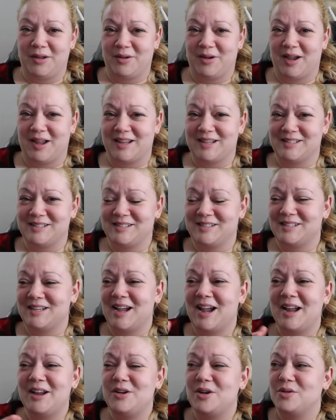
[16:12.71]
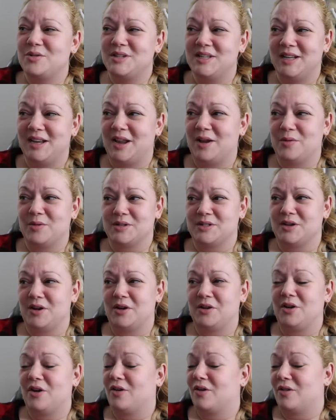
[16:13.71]
you guys. I know today was
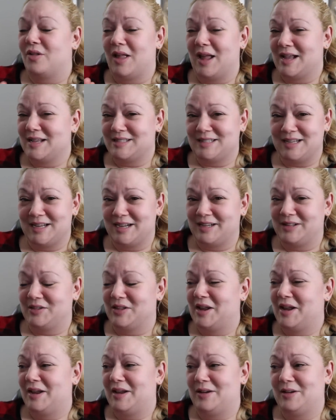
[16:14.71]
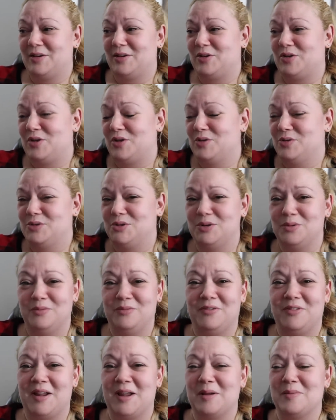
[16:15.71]
not your classic like
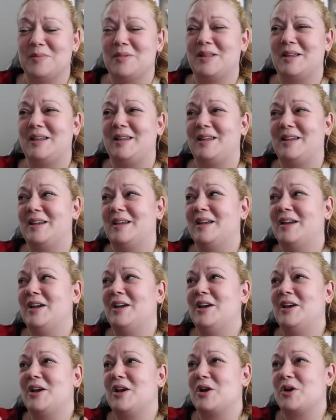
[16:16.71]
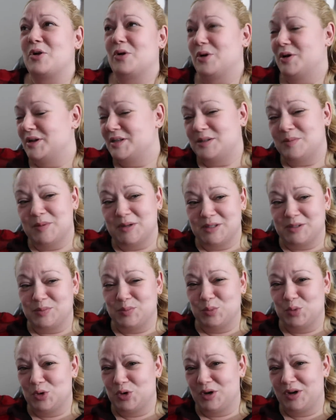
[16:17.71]
YouTube family
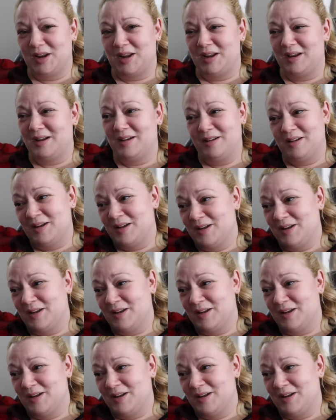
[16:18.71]
Christmas morning.